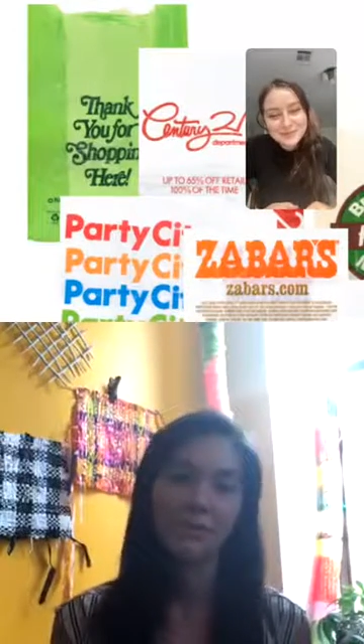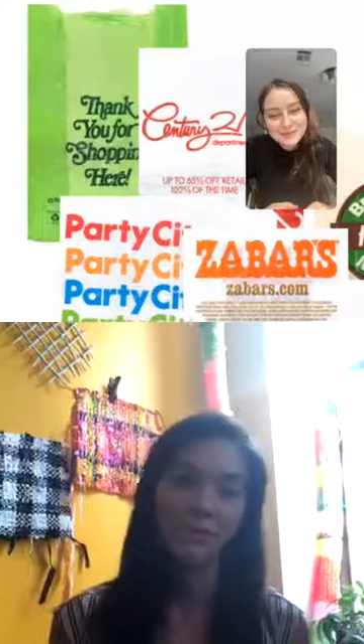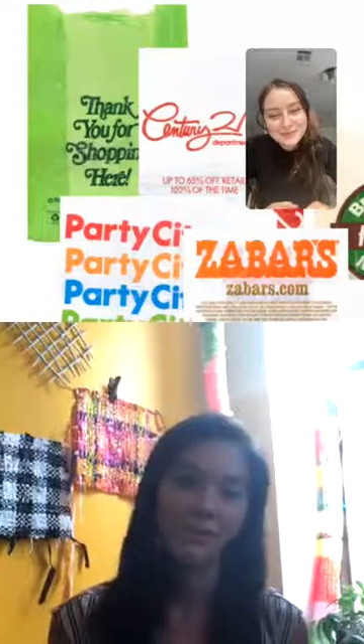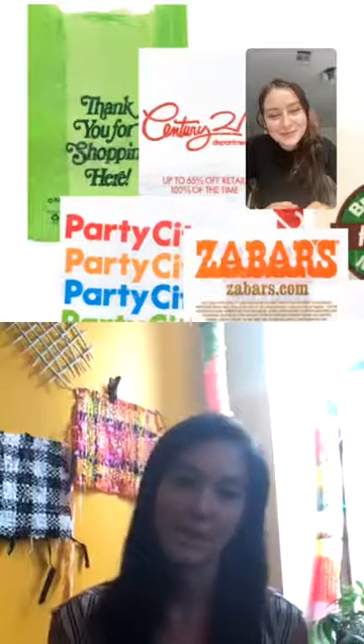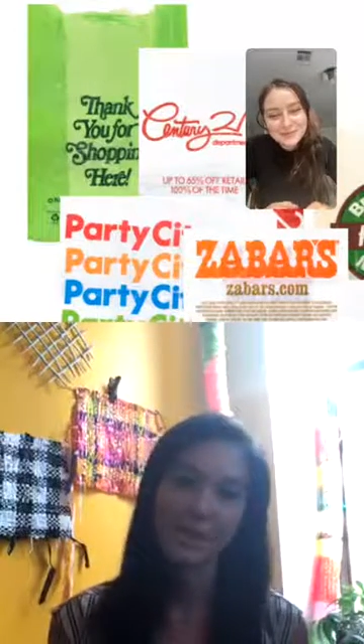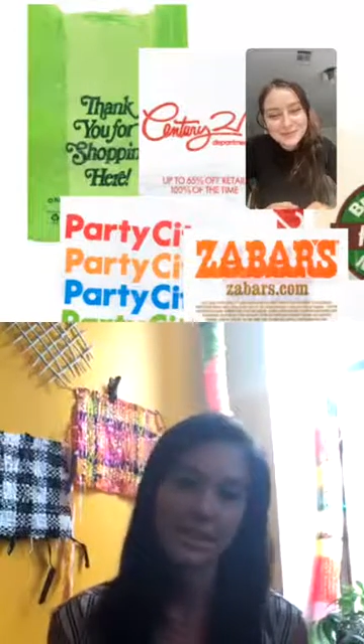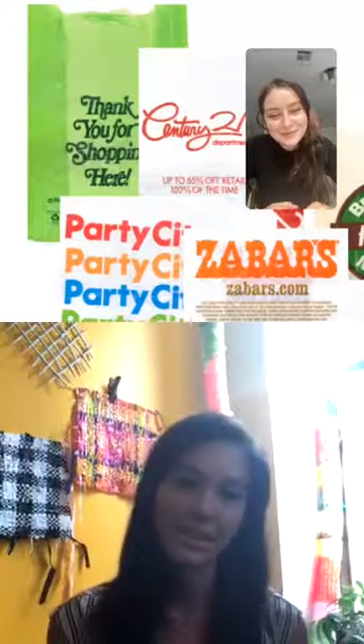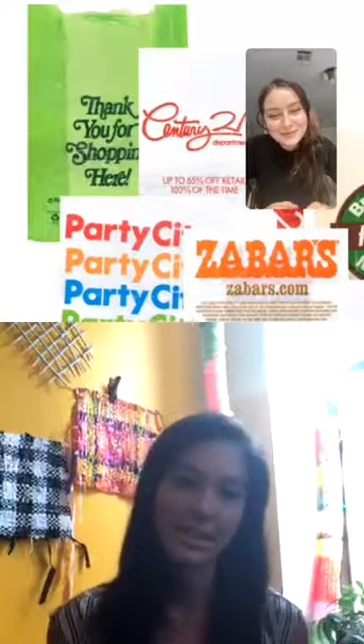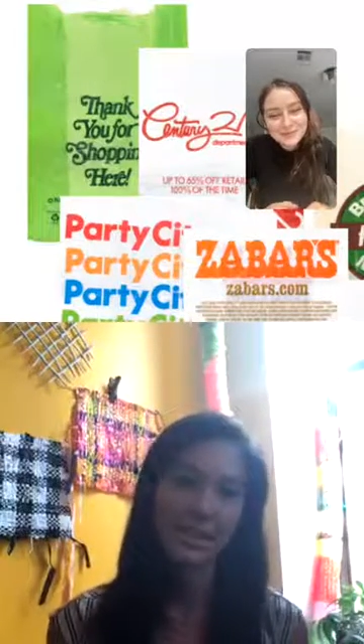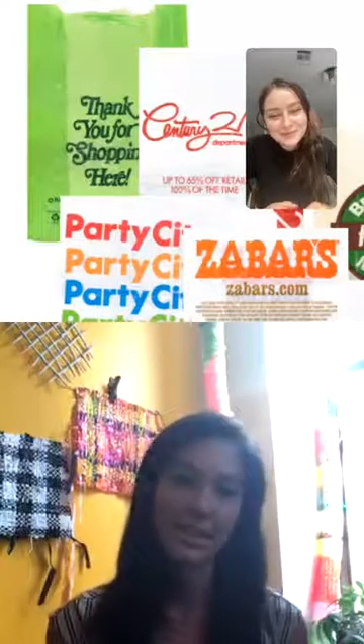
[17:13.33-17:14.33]
for me,
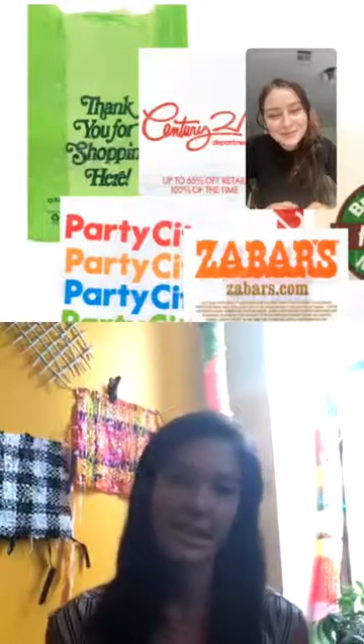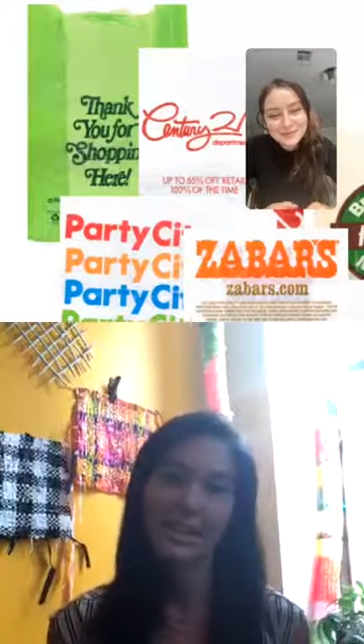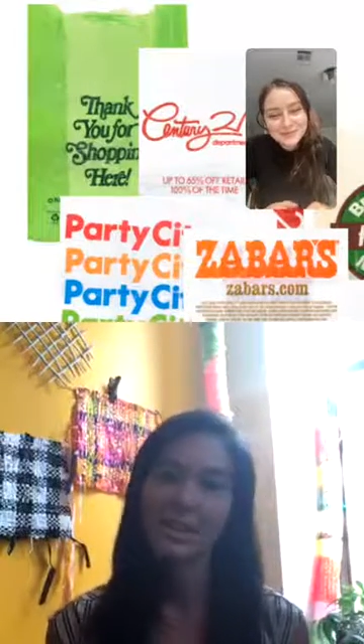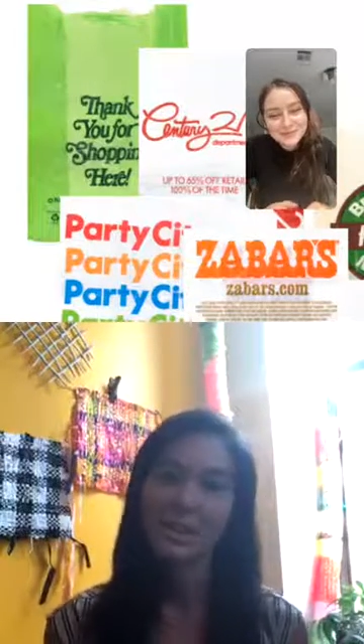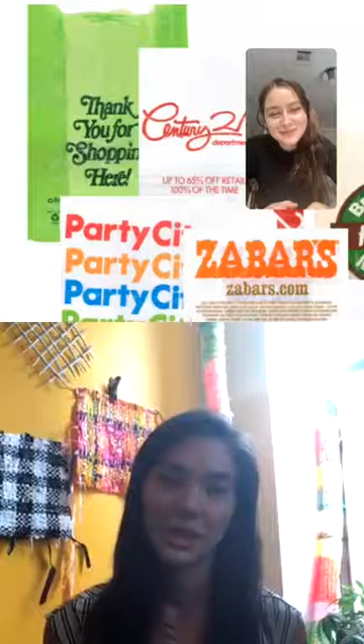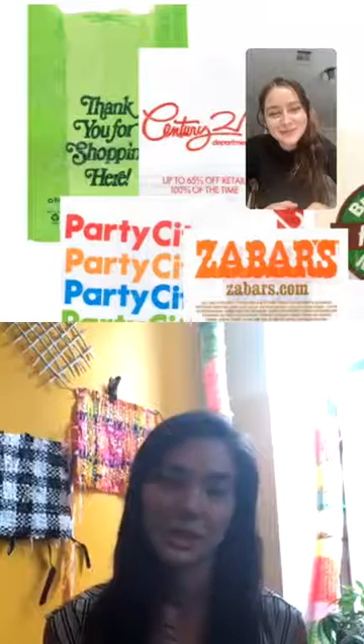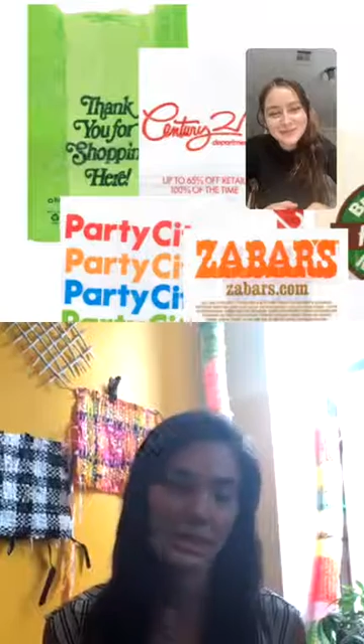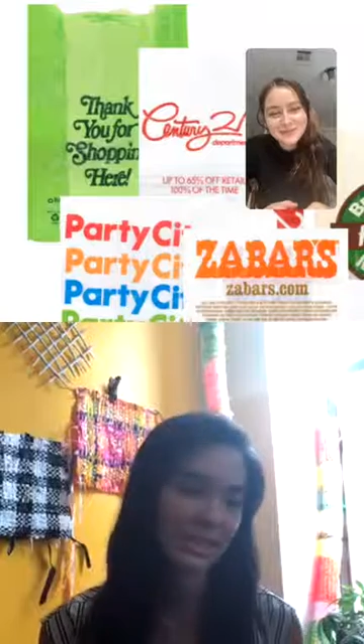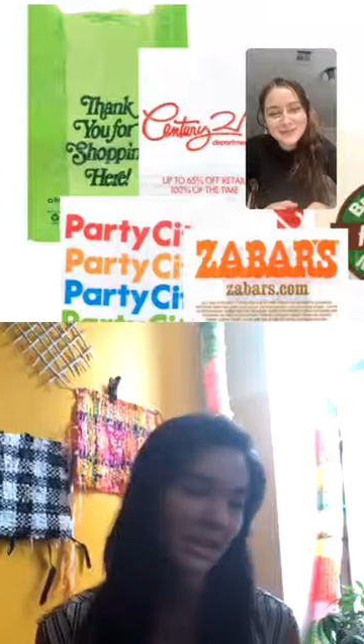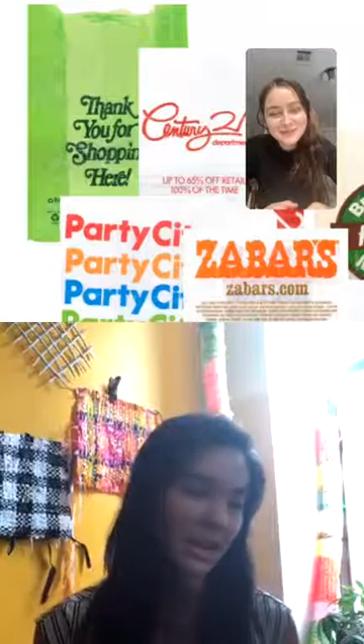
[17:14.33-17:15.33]
like
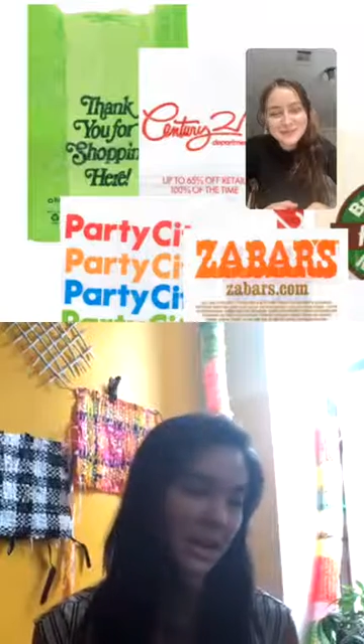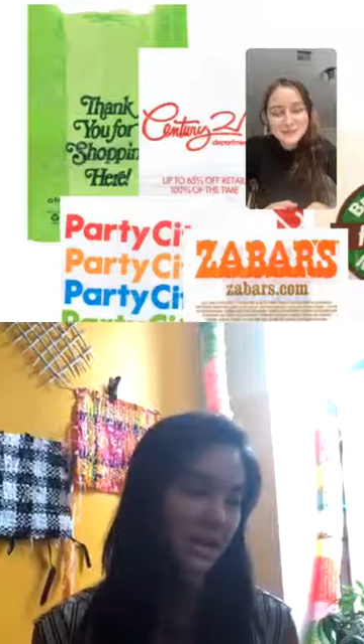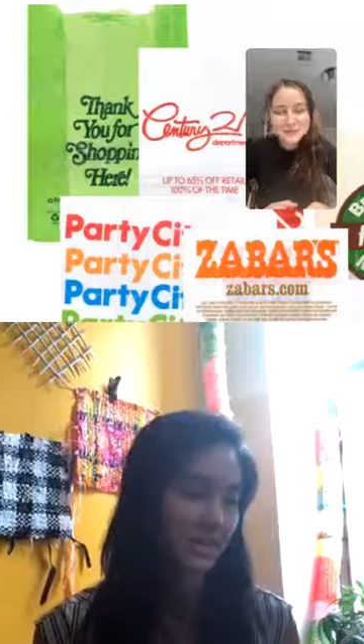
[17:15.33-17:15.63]
collecting stuff,